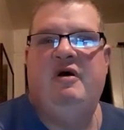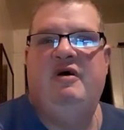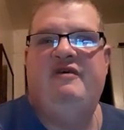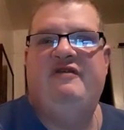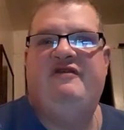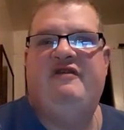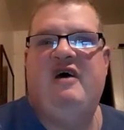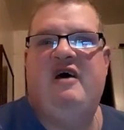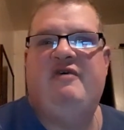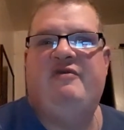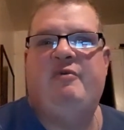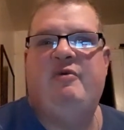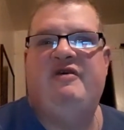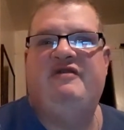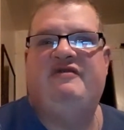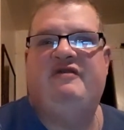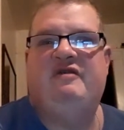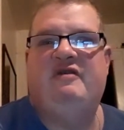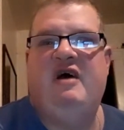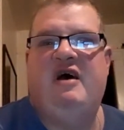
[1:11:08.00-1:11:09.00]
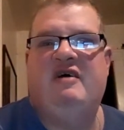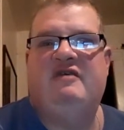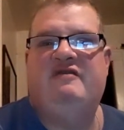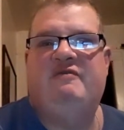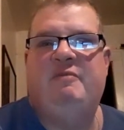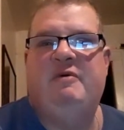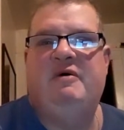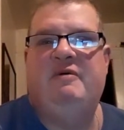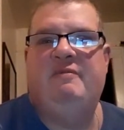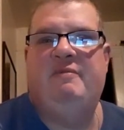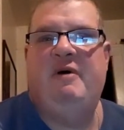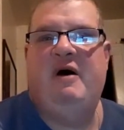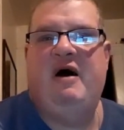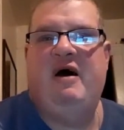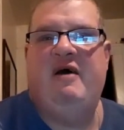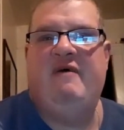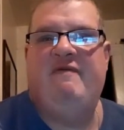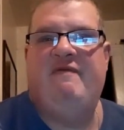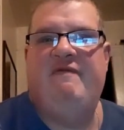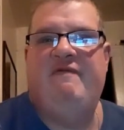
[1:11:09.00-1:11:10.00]
Southwest of Knoxville
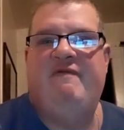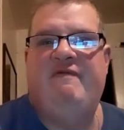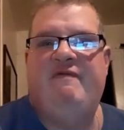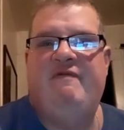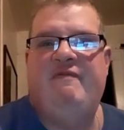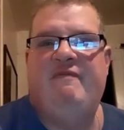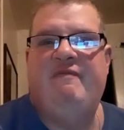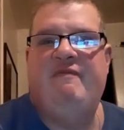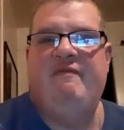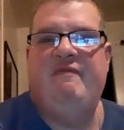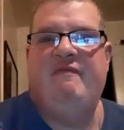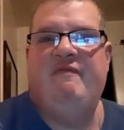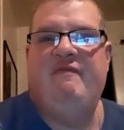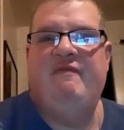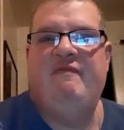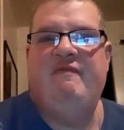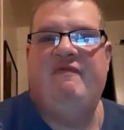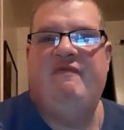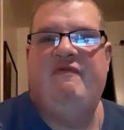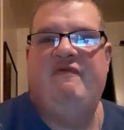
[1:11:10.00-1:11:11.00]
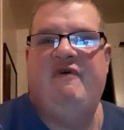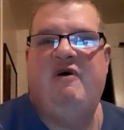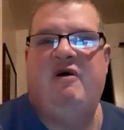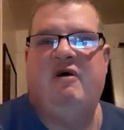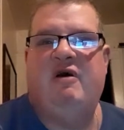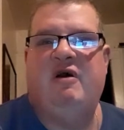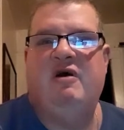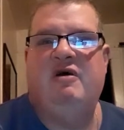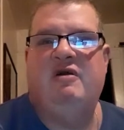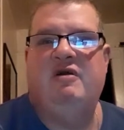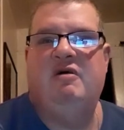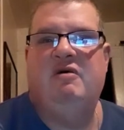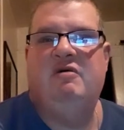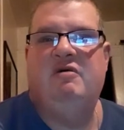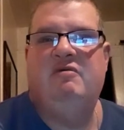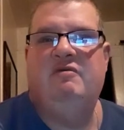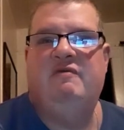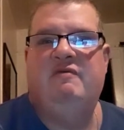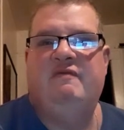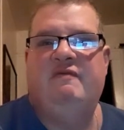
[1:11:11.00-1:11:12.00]
by Farragut.
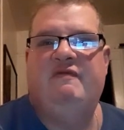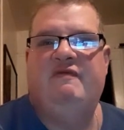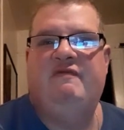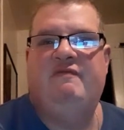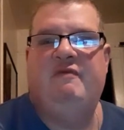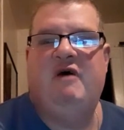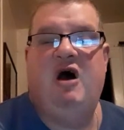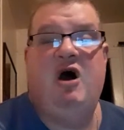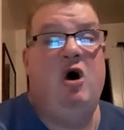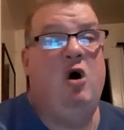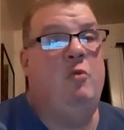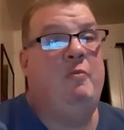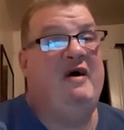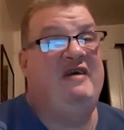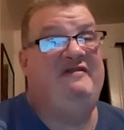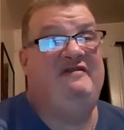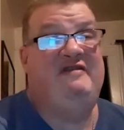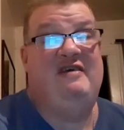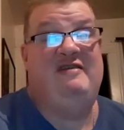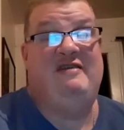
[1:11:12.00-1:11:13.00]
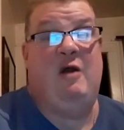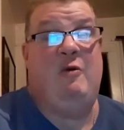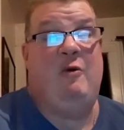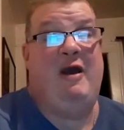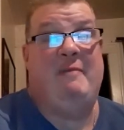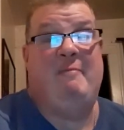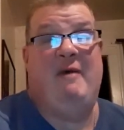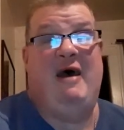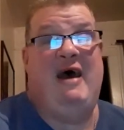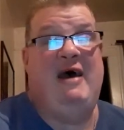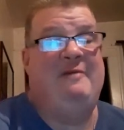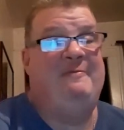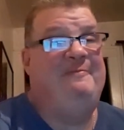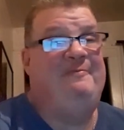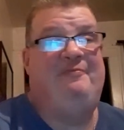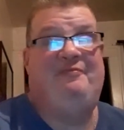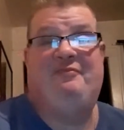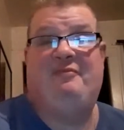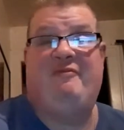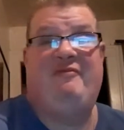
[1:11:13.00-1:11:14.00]
I hope I said that right, Matt.
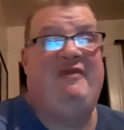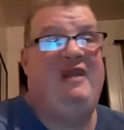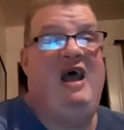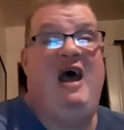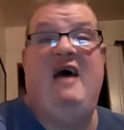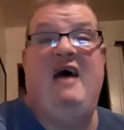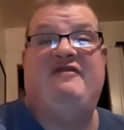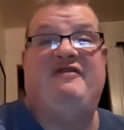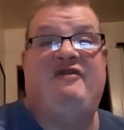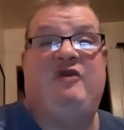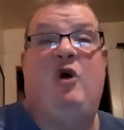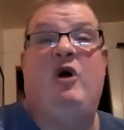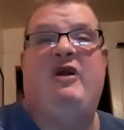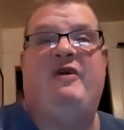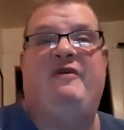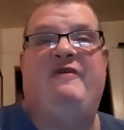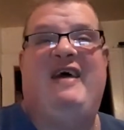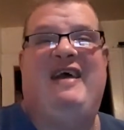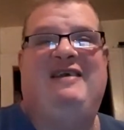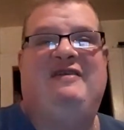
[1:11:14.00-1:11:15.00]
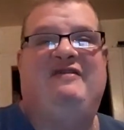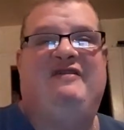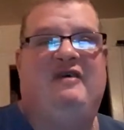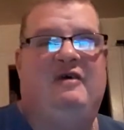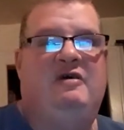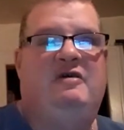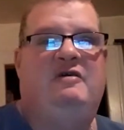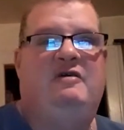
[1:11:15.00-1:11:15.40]
I slaughter things.